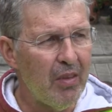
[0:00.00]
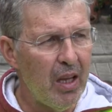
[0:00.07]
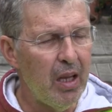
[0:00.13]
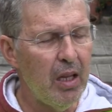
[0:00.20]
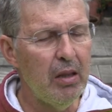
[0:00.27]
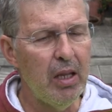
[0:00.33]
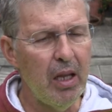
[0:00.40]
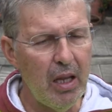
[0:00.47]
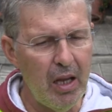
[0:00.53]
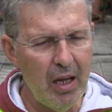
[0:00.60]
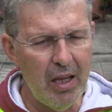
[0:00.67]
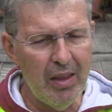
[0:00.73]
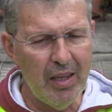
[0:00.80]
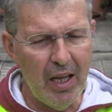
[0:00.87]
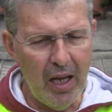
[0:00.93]
in the
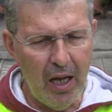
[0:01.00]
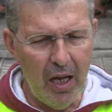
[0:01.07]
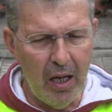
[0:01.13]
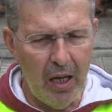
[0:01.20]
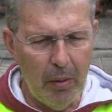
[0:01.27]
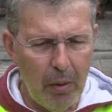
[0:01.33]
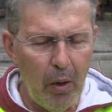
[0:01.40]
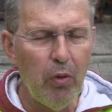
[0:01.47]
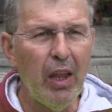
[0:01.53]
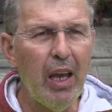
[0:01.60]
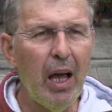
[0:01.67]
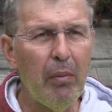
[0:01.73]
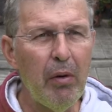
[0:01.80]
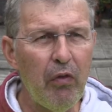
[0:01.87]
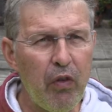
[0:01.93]
in about the
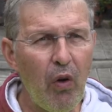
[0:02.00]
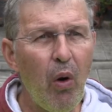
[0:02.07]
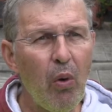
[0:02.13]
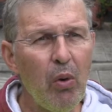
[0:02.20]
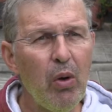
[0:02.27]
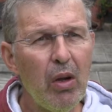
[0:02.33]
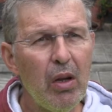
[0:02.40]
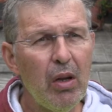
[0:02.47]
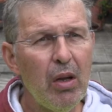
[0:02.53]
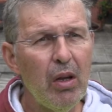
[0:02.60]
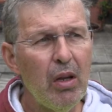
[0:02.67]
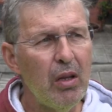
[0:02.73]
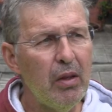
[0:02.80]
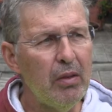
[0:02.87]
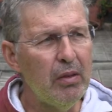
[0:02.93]
lava flow,
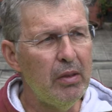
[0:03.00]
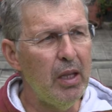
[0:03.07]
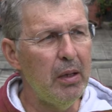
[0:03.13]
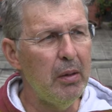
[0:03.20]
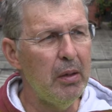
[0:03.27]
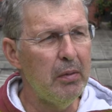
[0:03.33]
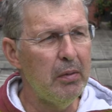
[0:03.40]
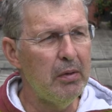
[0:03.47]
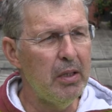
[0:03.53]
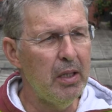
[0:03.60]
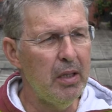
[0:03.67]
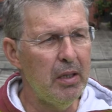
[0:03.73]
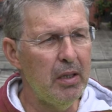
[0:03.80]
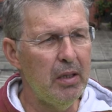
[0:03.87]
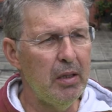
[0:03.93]
the,
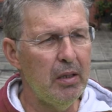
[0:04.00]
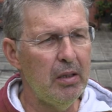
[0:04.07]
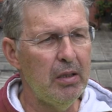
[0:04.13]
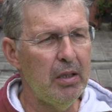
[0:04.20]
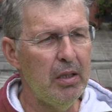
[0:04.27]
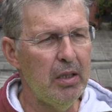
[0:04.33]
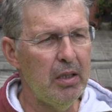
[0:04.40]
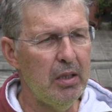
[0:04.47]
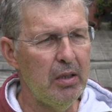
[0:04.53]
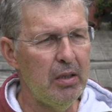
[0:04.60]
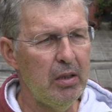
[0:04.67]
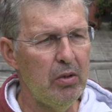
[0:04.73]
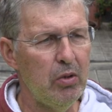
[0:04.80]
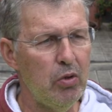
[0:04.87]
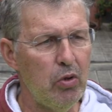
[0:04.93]
the, the
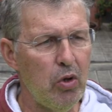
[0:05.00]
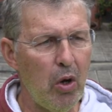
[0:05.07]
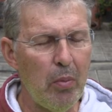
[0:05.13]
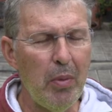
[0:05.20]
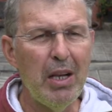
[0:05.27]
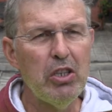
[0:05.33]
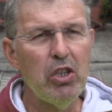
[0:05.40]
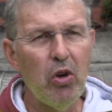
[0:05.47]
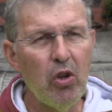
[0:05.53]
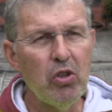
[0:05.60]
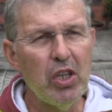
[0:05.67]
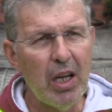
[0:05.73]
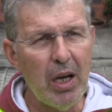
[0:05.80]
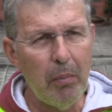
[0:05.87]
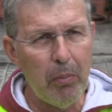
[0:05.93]
normal
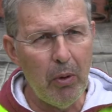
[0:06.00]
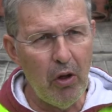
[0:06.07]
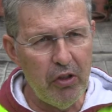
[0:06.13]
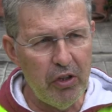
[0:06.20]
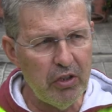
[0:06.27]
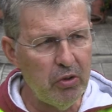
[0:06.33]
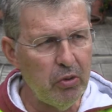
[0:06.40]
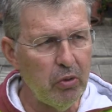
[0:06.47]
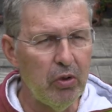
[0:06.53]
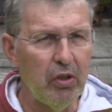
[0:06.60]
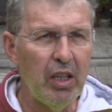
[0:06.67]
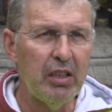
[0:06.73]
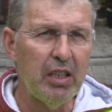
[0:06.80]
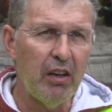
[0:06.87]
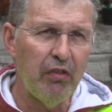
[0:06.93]
geological process to
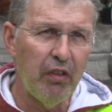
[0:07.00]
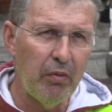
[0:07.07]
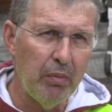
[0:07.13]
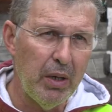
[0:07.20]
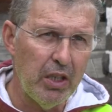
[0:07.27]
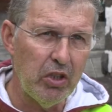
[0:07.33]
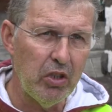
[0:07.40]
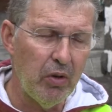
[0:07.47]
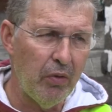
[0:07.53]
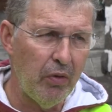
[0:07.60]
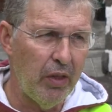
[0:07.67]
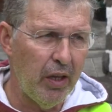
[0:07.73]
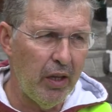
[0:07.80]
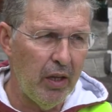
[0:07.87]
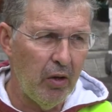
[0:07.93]
the transformation
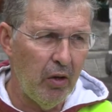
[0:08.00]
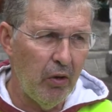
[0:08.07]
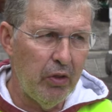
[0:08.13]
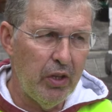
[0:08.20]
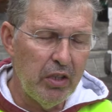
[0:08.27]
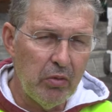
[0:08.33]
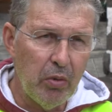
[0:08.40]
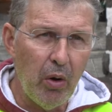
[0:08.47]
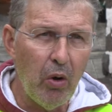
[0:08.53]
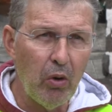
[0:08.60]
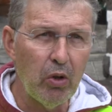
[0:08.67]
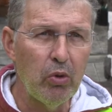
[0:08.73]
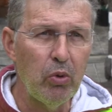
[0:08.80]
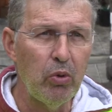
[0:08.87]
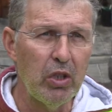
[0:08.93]
of, the, of this
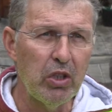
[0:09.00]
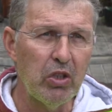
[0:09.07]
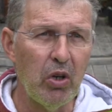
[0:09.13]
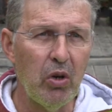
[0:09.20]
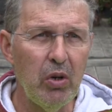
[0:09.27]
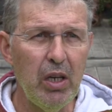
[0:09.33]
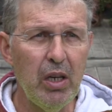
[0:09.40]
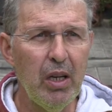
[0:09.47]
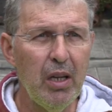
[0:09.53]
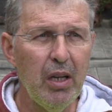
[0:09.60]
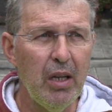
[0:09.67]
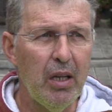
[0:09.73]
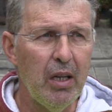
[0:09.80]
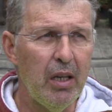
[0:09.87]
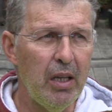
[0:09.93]
rock to the soil
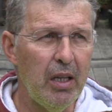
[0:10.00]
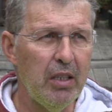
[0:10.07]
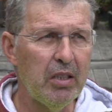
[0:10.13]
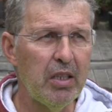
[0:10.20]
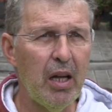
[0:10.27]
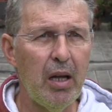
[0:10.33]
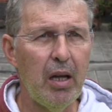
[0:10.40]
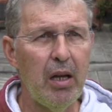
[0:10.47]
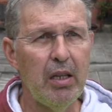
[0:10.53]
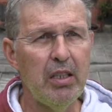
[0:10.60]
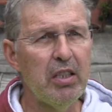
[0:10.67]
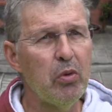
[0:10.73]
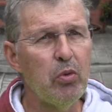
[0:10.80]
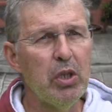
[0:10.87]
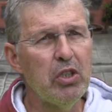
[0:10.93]
is a,
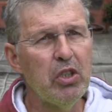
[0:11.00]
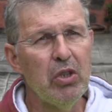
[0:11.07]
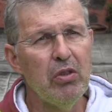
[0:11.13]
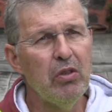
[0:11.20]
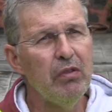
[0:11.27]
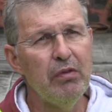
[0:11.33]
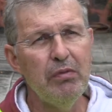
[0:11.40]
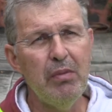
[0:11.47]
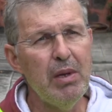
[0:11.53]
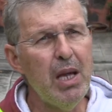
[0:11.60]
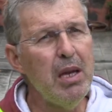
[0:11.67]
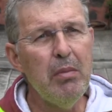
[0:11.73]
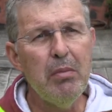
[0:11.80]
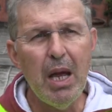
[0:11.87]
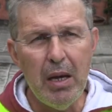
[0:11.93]
is a question of
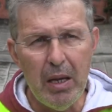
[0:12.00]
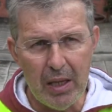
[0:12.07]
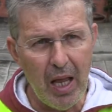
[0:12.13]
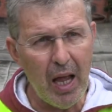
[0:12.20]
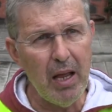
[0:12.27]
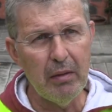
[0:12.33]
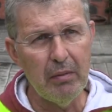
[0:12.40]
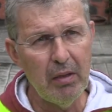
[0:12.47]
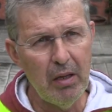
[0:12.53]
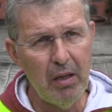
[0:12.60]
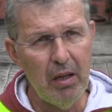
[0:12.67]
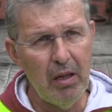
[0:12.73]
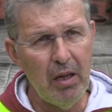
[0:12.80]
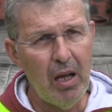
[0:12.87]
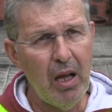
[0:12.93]
many, many time,
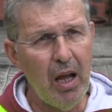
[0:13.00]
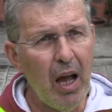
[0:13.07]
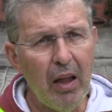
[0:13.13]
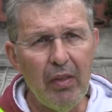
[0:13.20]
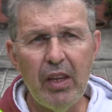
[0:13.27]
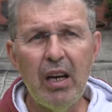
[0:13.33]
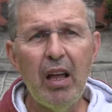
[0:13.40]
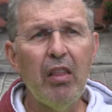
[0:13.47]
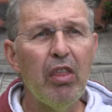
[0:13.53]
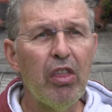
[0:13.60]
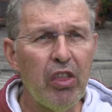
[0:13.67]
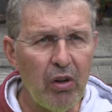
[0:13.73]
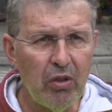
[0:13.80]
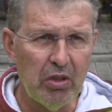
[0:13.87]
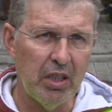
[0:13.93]
hundred and
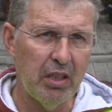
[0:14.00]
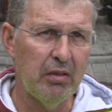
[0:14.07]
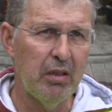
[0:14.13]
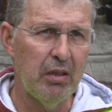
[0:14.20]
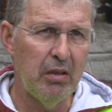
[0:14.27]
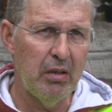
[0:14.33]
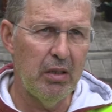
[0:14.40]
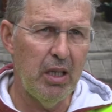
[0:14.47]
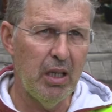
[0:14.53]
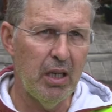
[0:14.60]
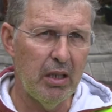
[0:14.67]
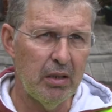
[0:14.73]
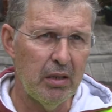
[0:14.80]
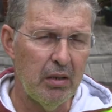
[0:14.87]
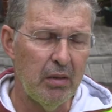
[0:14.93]
thousand years.